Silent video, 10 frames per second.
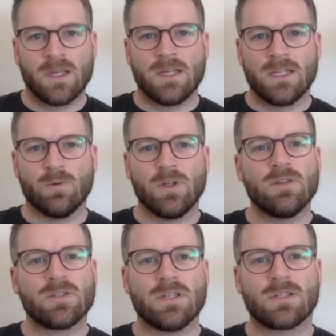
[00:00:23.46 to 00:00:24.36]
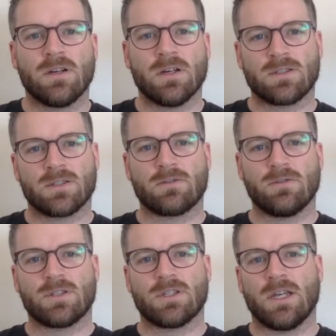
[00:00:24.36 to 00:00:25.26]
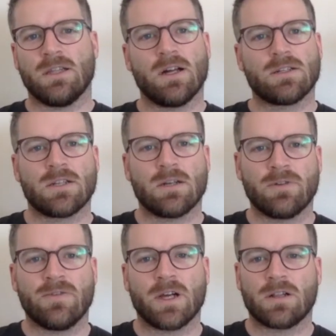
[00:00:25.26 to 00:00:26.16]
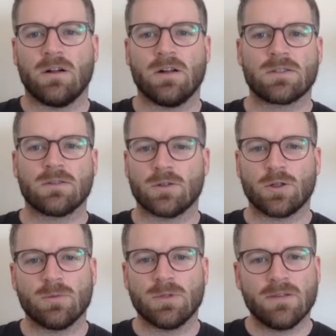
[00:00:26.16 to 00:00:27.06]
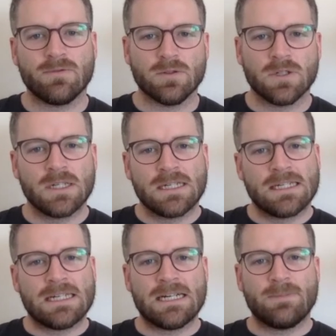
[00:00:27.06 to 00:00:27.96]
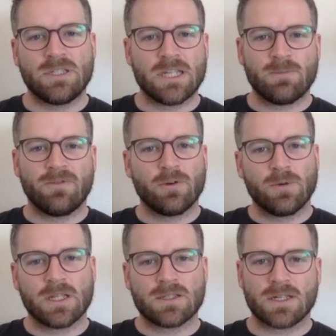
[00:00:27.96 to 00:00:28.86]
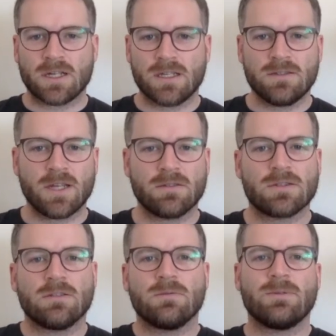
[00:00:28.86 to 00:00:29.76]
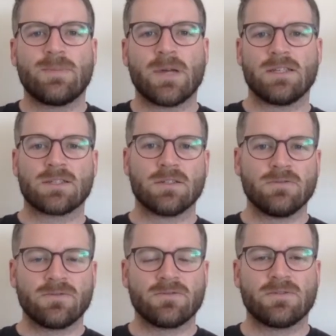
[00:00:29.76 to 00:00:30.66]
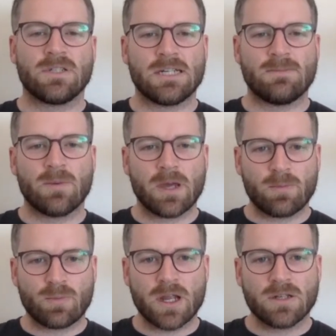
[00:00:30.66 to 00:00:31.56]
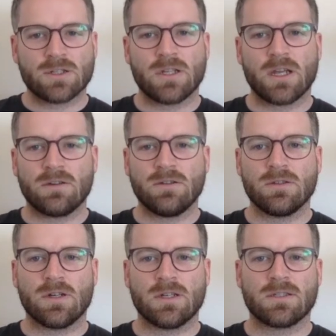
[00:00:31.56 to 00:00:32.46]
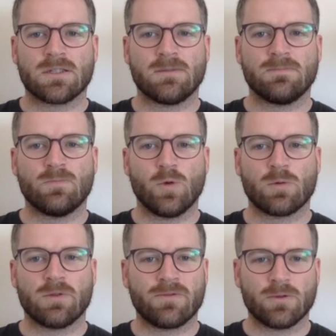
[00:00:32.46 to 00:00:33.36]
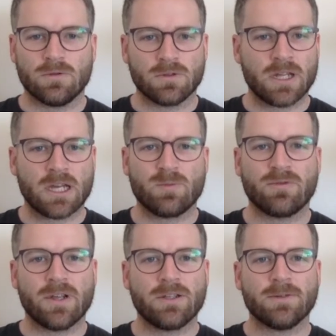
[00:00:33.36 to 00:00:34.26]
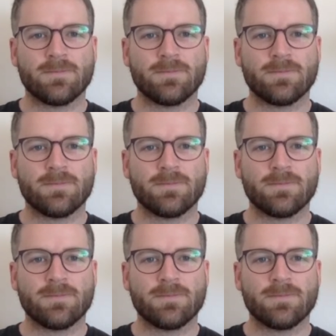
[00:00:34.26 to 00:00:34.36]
And we use these guys across a large number of our clients on a global level. But Dean, before we get stuck in, tell us a little bit about yourself, about Branch and how you guys work with fraud and how you prevent it.